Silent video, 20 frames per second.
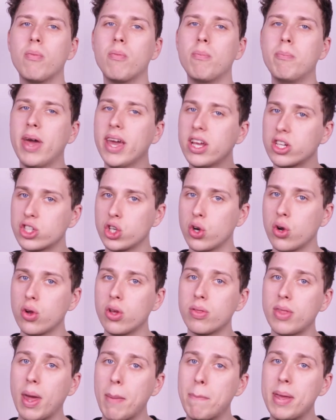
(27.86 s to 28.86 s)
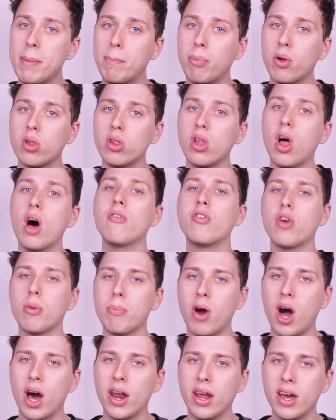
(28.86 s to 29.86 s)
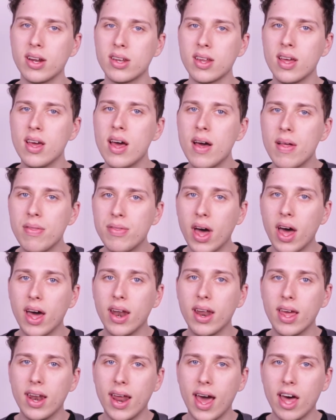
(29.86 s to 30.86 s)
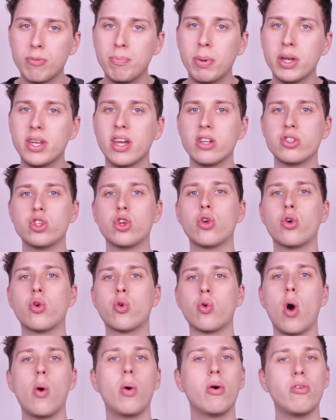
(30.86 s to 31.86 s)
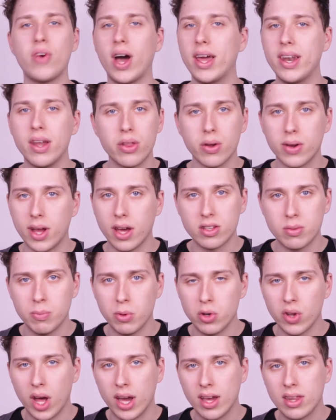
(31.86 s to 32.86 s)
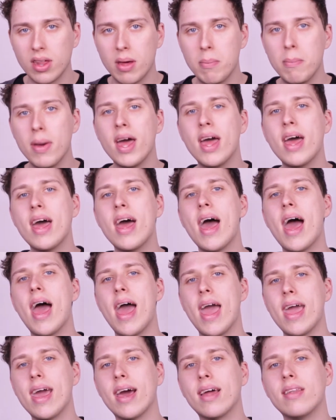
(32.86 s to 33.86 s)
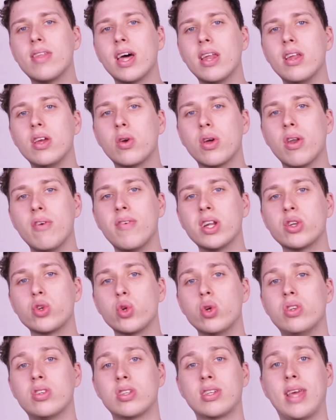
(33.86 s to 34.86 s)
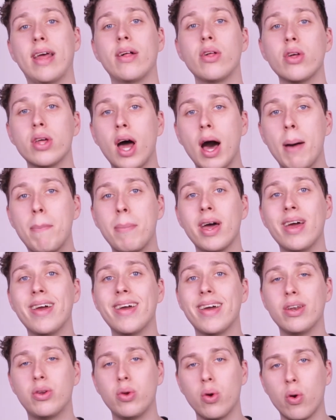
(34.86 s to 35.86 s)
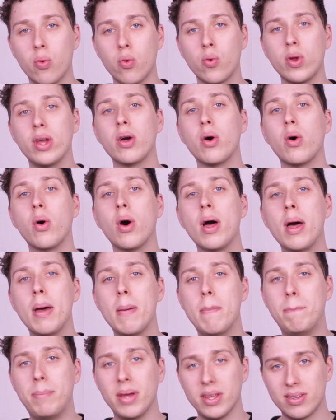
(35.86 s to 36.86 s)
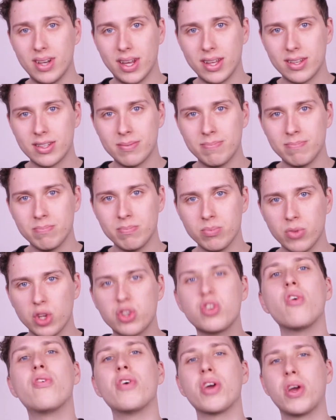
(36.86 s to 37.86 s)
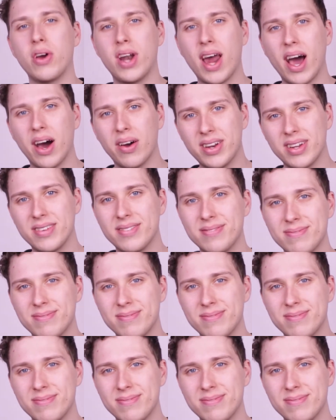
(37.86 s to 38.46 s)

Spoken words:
make sure that people love your product, that it has potential to grow and find other customers like them, and that you can eventually scale it up into a real business. Let's go figure it out.